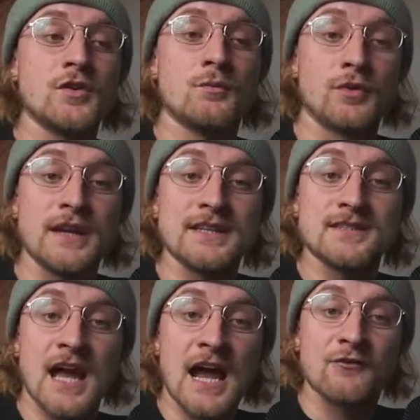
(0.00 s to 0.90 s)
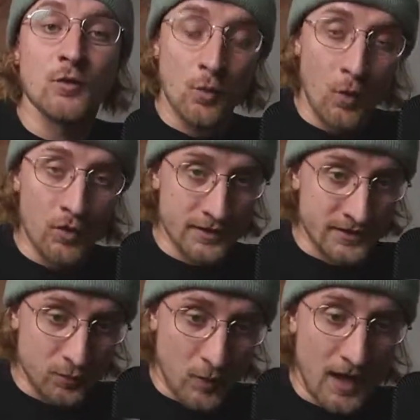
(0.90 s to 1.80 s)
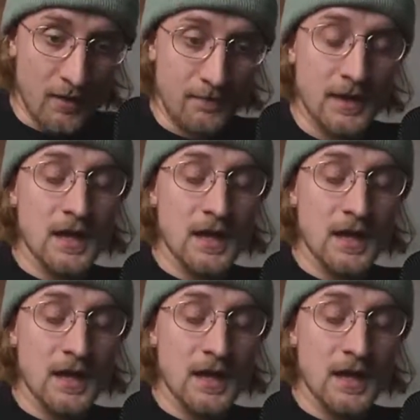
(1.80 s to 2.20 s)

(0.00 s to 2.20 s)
brings high rewards as well.